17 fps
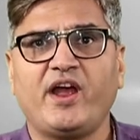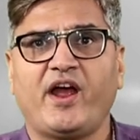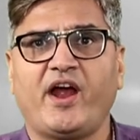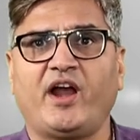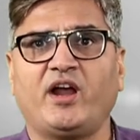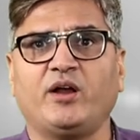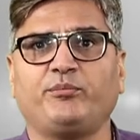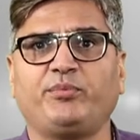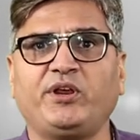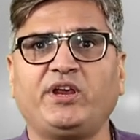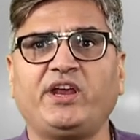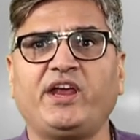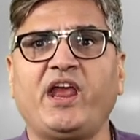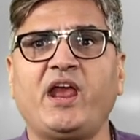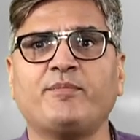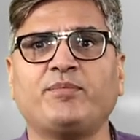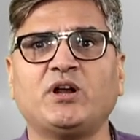and be
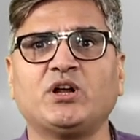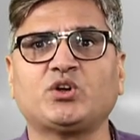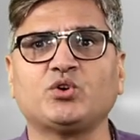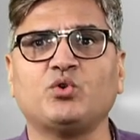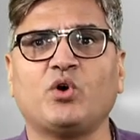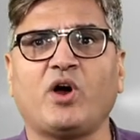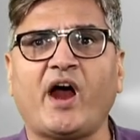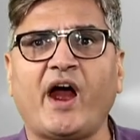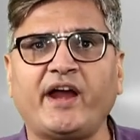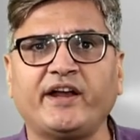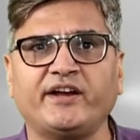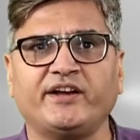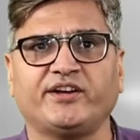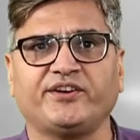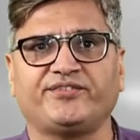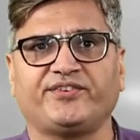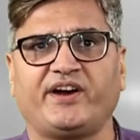able to
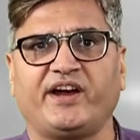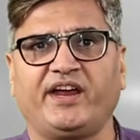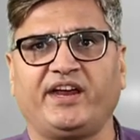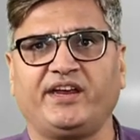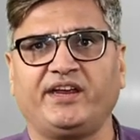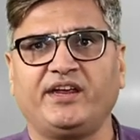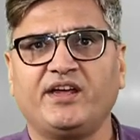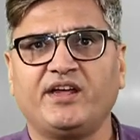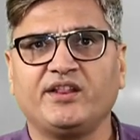identify